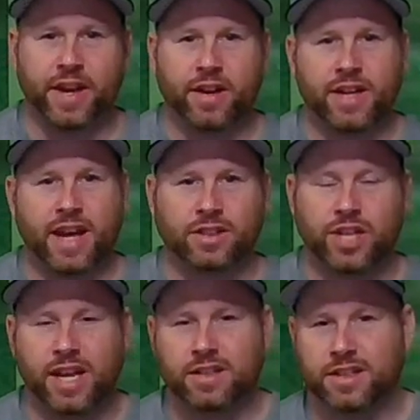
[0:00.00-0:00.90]
and
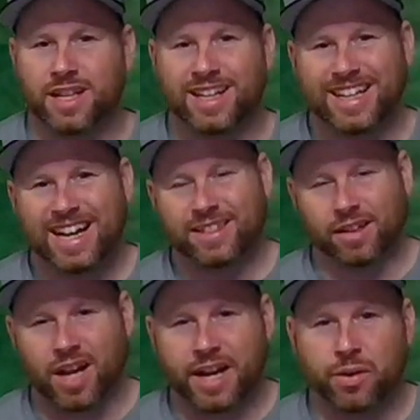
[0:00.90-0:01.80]
changed the
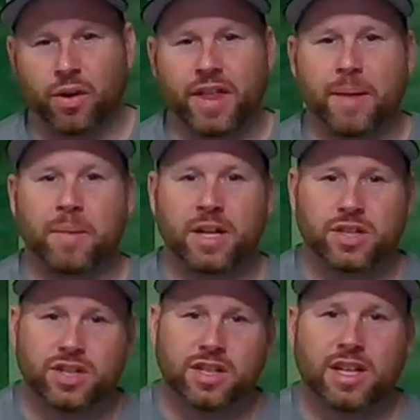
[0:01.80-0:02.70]
line all that
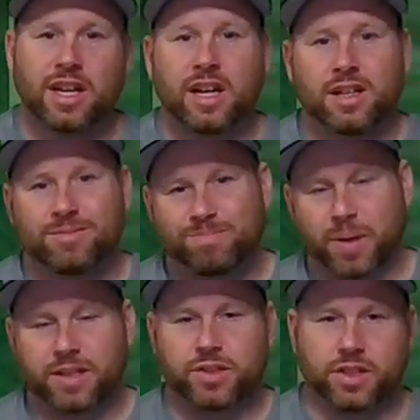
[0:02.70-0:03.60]
much.
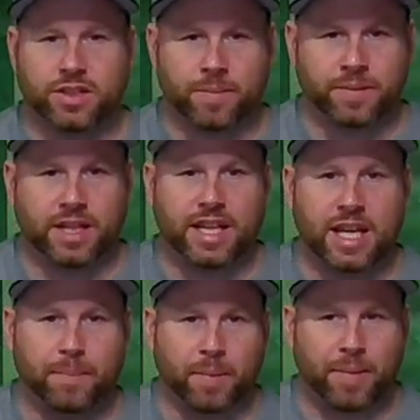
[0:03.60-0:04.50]
But just something to
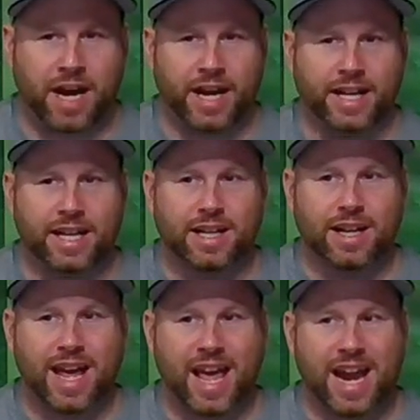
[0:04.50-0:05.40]
keep in mind.
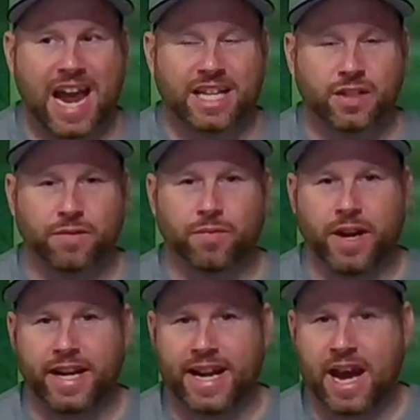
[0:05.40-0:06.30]
As of
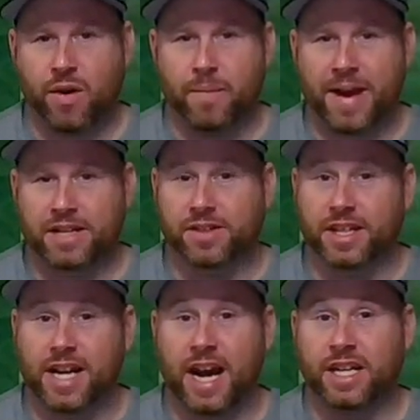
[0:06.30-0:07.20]
right now, I'm actually
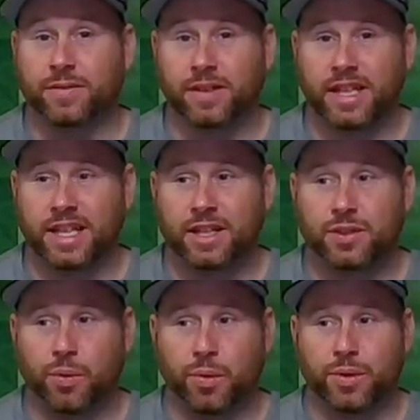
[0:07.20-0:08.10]
kind of leaning
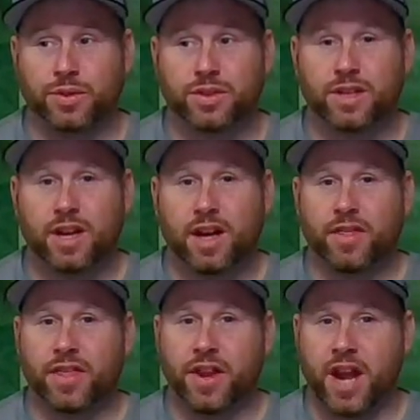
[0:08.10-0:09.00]
towards
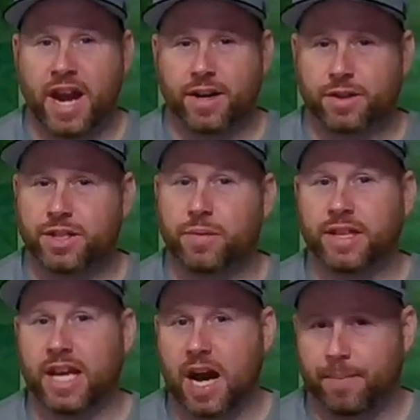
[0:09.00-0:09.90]
the Niners doing
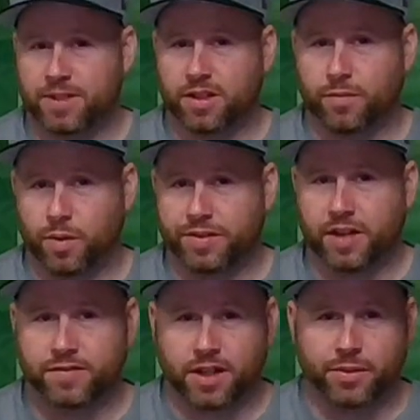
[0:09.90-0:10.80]
the opposite of what
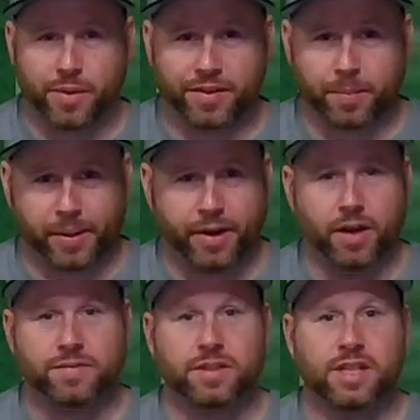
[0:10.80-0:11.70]
they've done throughout the
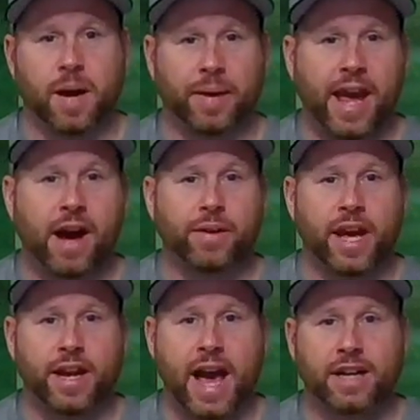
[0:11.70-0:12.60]
playoffs, coming out
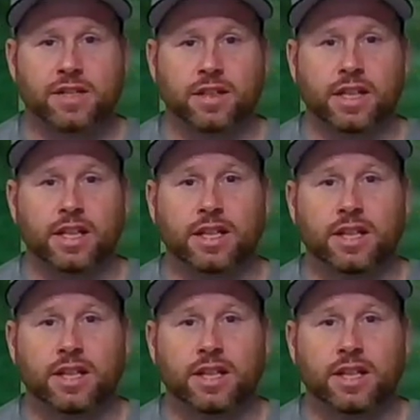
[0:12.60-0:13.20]
and actually